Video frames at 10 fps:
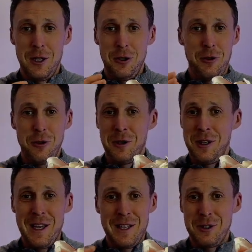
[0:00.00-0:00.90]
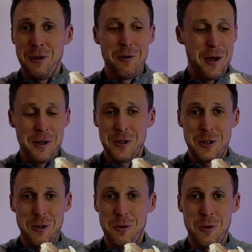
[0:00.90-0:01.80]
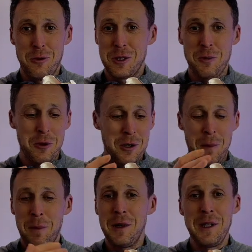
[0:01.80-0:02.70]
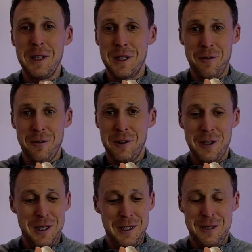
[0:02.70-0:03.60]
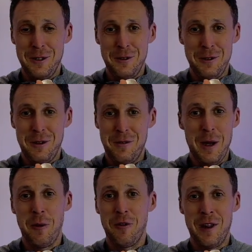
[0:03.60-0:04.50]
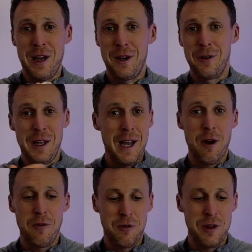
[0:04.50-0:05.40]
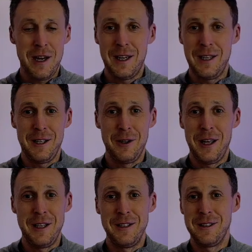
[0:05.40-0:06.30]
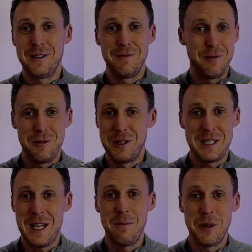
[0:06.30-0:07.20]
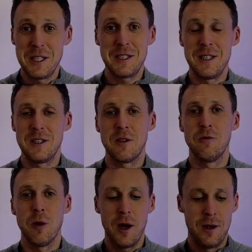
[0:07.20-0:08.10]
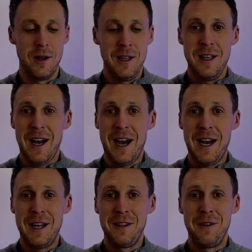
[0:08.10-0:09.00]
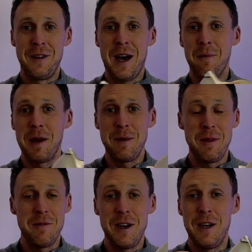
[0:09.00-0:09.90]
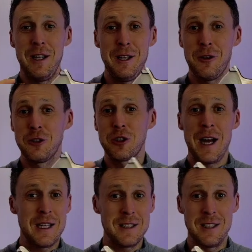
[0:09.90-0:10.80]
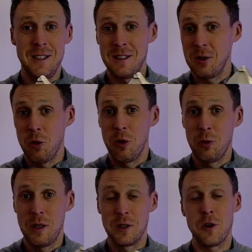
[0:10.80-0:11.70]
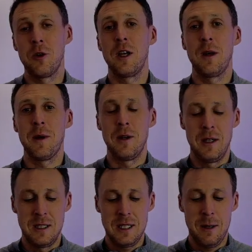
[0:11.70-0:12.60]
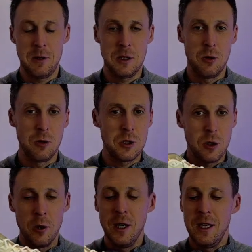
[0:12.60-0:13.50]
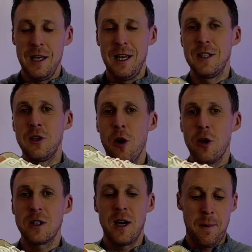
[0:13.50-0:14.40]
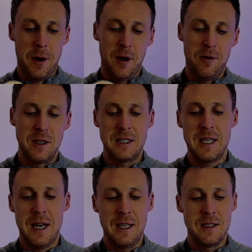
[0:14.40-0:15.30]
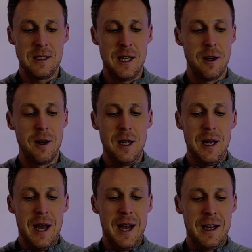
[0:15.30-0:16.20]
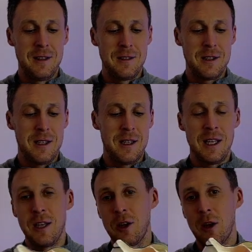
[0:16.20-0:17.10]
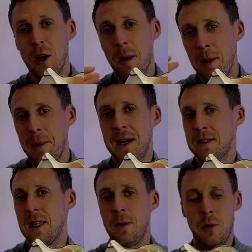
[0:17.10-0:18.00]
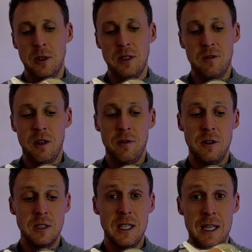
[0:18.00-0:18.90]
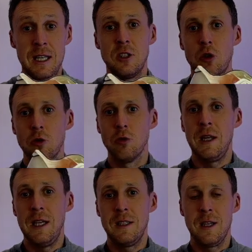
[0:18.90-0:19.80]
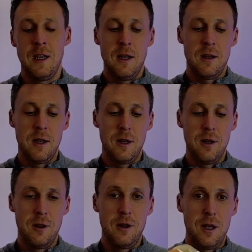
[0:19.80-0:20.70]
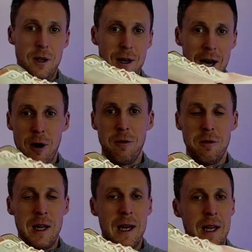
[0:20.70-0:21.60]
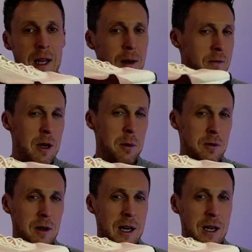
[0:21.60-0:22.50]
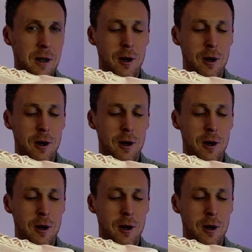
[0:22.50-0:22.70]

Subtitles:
you can get two runners who will respond completely differently to the Vaporfly or the Alphafly in the same distance of run. And that might be very contrasting to what we are talking about in this episode. So it's not a perfect science there. And I think coming back to that point of difference, it is great that the Alphafly and Vaporfly